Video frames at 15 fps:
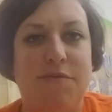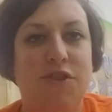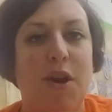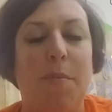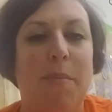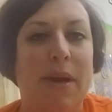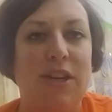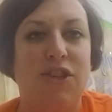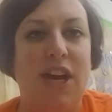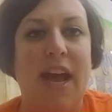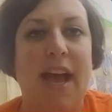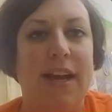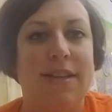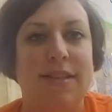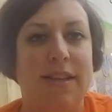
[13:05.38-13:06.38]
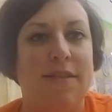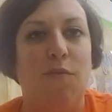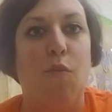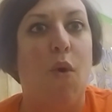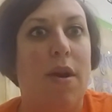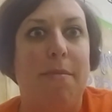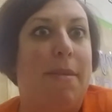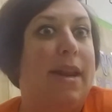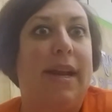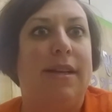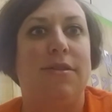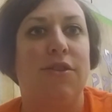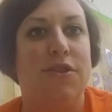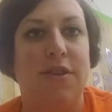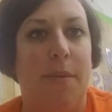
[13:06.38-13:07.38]
jumping jacks in 1
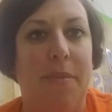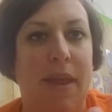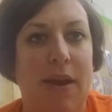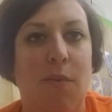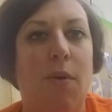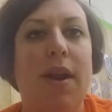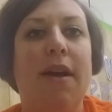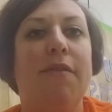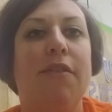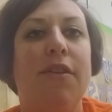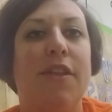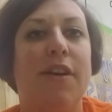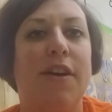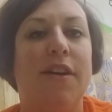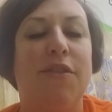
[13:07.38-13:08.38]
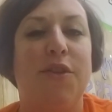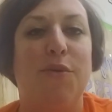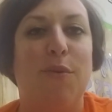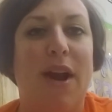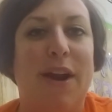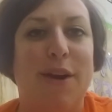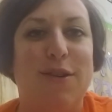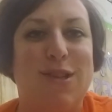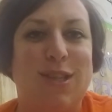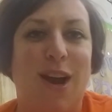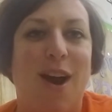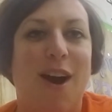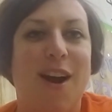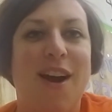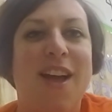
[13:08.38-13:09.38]
minute or something, whatever the records
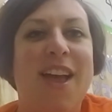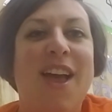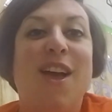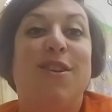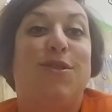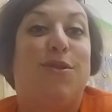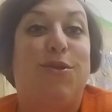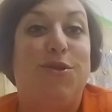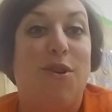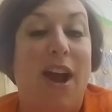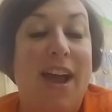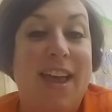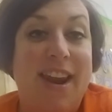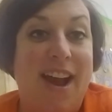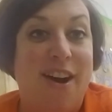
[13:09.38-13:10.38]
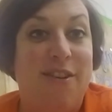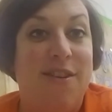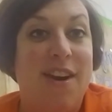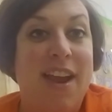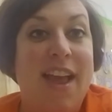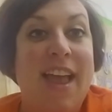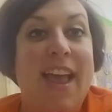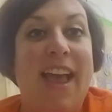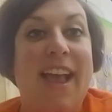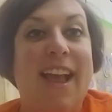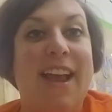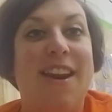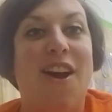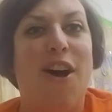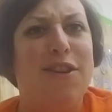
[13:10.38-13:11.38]
are. So try it out.
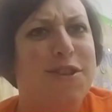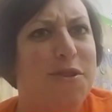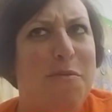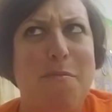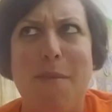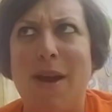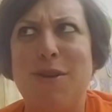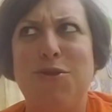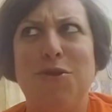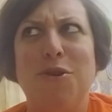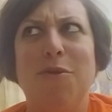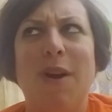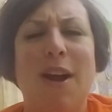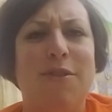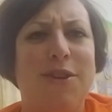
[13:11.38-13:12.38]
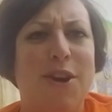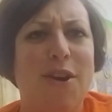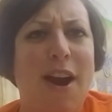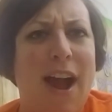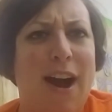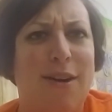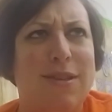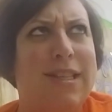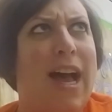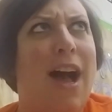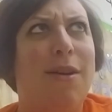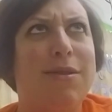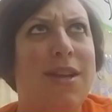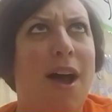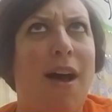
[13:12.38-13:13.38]
And also measure around your house.
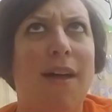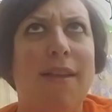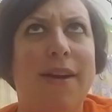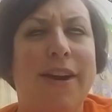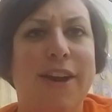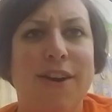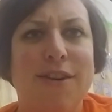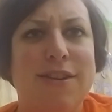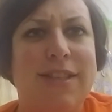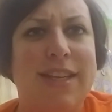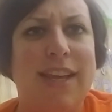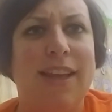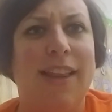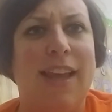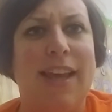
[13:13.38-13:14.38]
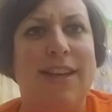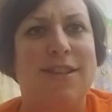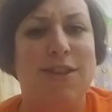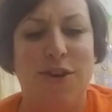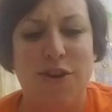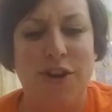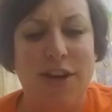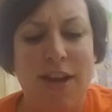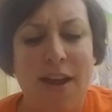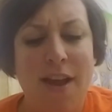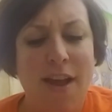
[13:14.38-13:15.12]
How tall are your ceilings? Could